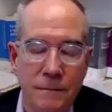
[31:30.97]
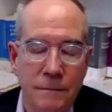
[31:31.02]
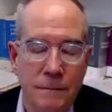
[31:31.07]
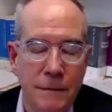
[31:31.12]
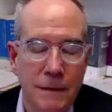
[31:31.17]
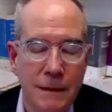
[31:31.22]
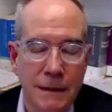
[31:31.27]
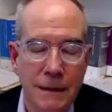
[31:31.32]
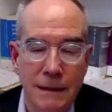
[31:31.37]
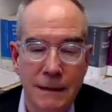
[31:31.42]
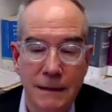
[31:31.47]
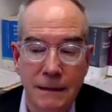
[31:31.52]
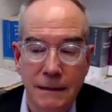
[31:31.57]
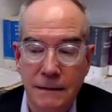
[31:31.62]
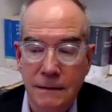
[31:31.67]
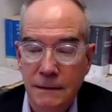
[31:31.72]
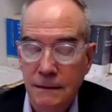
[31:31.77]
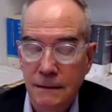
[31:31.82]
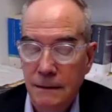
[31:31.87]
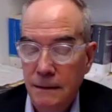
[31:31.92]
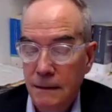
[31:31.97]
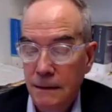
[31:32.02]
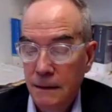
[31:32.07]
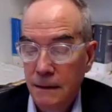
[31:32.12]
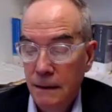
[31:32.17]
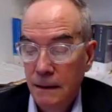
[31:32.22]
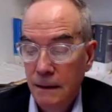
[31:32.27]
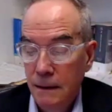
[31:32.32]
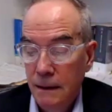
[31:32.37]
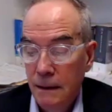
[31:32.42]
it really is.
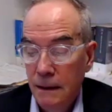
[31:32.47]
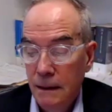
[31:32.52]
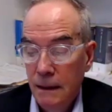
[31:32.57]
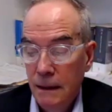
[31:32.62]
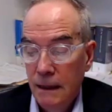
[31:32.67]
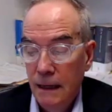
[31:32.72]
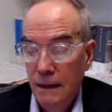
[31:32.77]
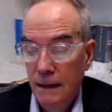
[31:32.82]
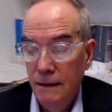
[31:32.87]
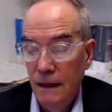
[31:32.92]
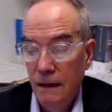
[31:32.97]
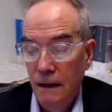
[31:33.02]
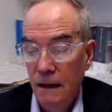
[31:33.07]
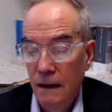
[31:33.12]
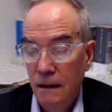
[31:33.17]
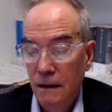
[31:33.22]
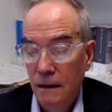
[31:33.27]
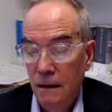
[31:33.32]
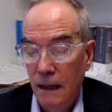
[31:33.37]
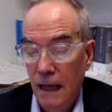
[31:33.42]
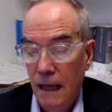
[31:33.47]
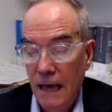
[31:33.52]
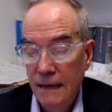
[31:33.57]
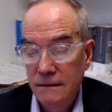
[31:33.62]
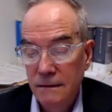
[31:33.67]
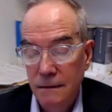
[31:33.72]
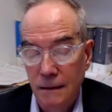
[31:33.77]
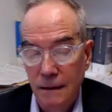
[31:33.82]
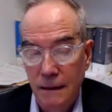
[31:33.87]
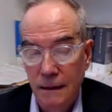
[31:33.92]
And then
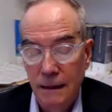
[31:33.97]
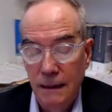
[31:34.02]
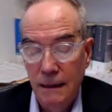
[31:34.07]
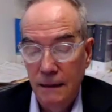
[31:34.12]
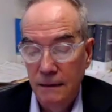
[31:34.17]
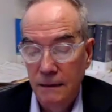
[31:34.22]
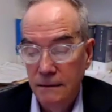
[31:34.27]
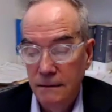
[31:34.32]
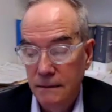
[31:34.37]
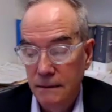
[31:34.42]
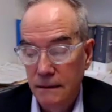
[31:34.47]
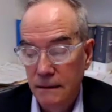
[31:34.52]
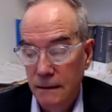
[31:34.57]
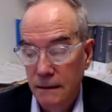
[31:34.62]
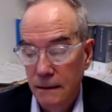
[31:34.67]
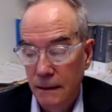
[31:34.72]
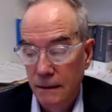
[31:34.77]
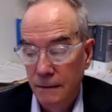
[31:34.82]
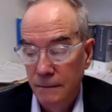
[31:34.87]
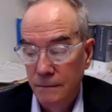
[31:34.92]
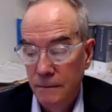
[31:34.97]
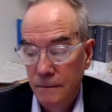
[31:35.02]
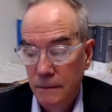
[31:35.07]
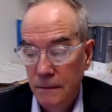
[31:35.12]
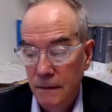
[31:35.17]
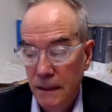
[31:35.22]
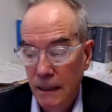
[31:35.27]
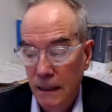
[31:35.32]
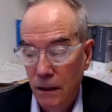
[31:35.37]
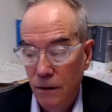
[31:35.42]
lastly is the
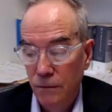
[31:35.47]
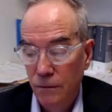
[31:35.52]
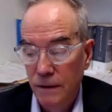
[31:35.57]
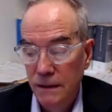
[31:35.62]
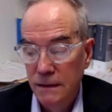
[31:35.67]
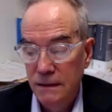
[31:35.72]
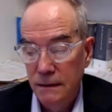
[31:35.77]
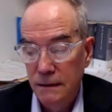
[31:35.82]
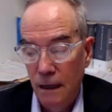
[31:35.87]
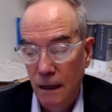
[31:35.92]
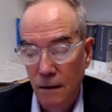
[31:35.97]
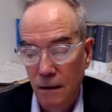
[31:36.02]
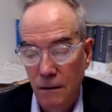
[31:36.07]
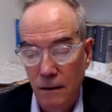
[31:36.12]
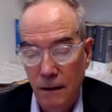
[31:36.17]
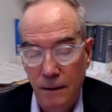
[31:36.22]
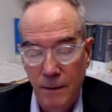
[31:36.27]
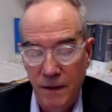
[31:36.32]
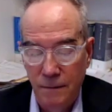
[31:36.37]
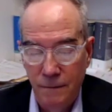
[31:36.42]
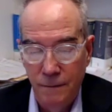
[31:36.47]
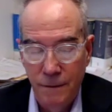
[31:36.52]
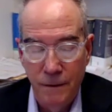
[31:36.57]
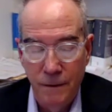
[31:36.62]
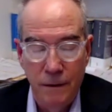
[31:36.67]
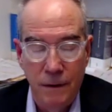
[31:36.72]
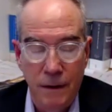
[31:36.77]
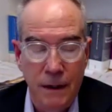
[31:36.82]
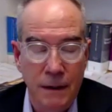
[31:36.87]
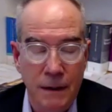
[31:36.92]
increased dollar limit
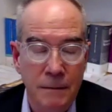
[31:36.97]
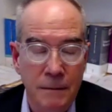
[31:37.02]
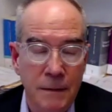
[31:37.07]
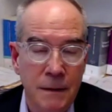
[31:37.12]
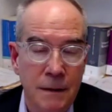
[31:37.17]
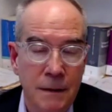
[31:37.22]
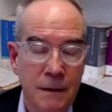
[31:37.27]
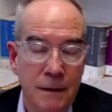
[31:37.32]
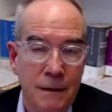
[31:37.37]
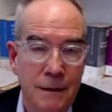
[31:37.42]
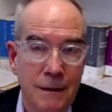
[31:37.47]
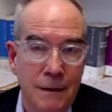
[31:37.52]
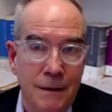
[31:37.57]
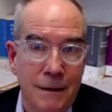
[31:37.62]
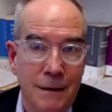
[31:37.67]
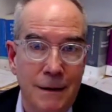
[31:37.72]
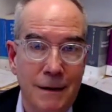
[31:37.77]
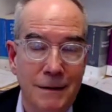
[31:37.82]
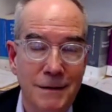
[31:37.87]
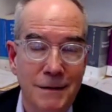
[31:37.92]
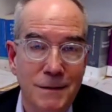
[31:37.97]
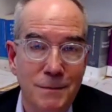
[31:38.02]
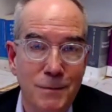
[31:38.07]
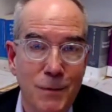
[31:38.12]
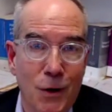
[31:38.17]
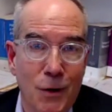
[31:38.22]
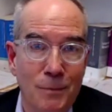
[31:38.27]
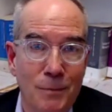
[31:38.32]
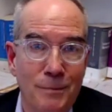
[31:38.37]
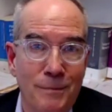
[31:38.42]
for
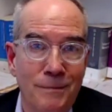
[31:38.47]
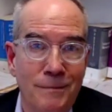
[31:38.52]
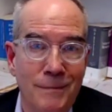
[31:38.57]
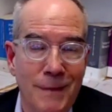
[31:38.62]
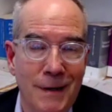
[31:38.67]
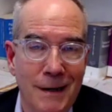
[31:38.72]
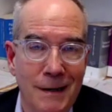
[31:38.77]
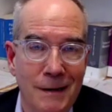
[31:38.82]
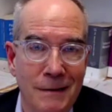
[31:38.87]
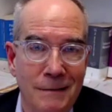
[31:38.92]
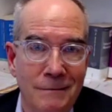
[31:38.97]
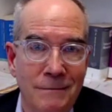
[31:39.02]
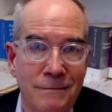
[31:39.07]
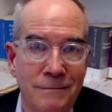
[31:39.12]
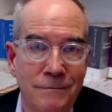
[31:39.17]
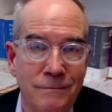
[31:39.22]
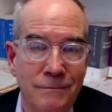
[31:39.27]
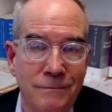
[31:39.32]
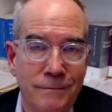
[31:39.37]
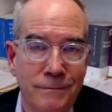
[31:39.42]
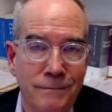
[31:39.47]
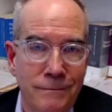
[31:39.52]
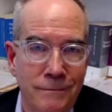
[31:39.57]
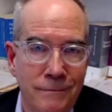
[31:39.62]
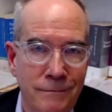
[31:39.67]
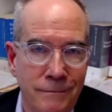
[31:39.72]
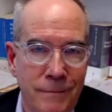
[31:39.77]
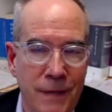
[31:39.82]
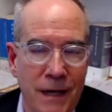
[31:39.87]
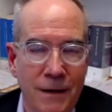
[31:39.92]
small
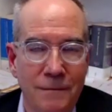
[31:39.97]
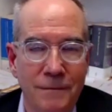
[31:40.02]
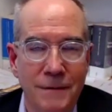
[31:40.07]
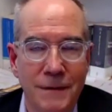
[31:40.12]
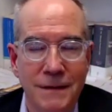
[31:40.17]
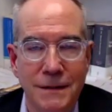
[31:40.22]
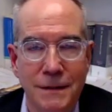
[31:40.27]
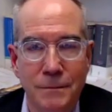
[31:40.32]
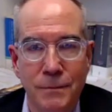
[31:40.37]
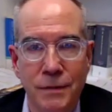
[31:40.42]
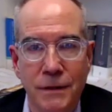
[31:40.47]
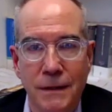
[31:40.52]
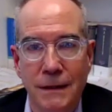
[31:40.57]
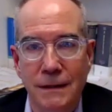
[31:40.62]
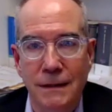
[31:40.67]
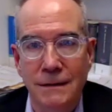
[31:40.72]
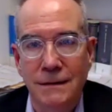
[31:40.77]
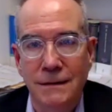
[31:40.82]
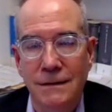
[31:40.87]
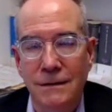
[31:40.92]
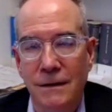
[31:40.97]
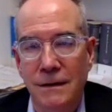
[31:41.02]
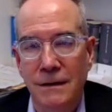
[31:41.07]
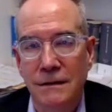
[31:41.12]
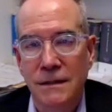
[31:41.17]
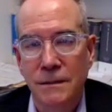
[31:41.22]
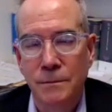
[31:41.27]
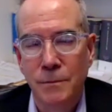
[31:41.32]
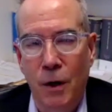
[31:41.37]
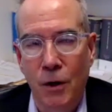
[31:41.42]
benefits in plans, so
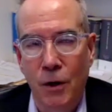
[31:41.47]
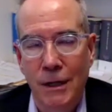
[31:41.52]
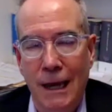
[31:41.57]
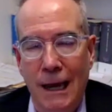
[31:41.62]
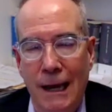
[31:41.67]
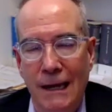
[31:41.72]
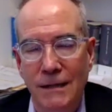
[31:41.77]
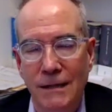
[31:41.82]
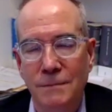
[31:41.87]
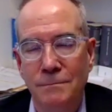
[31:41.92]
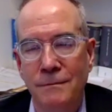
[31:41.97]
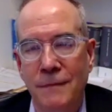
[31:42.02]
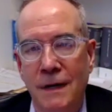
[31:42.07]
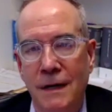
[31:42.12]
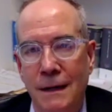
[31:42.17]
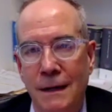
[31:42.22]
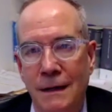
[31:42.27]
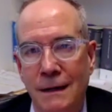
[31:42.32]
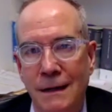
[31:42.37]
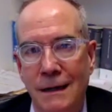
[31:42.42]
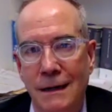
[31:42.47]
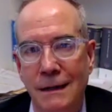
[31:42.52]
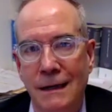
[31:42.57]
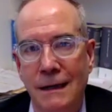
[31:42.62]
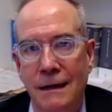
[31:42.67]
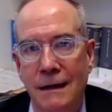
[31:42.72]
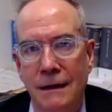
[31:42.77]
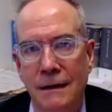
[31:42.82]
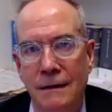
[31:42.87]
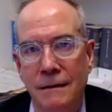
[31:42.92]
small cash
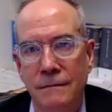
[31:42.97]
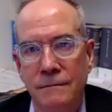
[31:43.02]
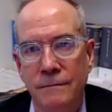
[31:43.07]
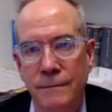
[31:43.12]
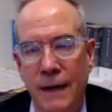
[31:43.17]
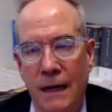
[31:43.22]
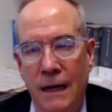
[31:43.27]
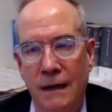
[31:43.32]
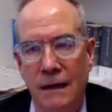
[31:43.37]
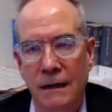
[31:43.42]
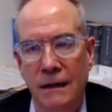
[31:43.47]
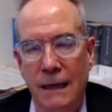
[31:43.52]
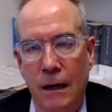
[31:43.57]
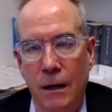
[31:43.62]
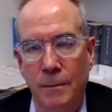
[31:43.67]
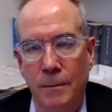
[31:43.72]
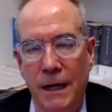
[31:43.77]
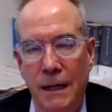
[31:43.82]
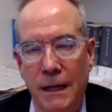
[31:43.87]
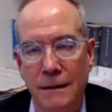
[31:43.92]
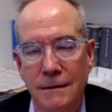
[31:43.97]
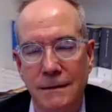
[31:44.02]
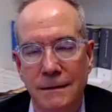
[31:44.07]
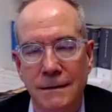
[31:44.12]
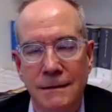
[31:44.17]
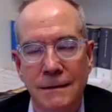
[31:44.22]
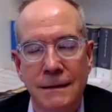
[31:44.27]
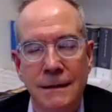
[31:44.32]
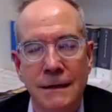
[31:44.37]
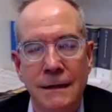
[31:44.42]
account
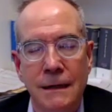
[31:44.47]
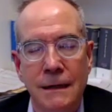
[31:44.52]
balances.